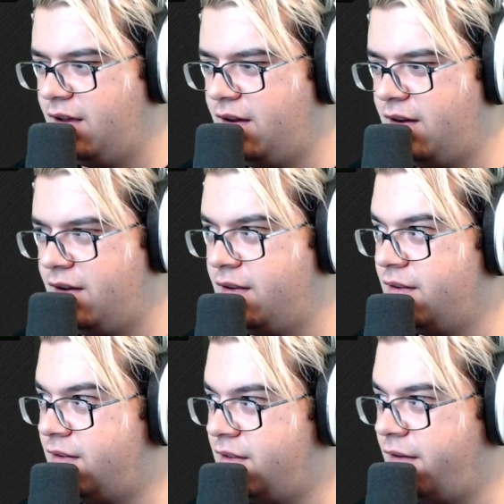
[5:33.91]

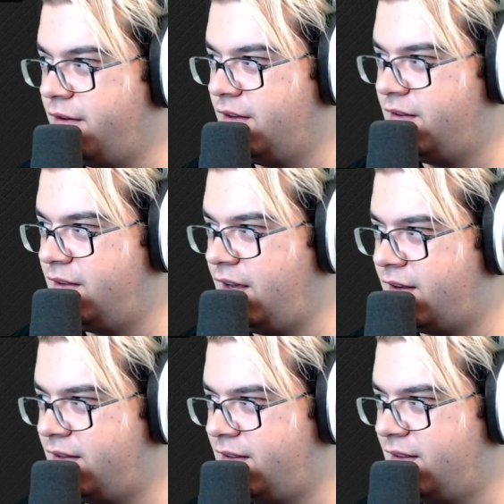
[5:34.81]

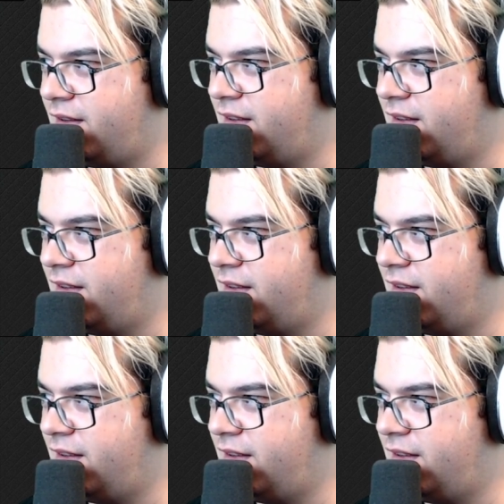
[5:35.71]
7-6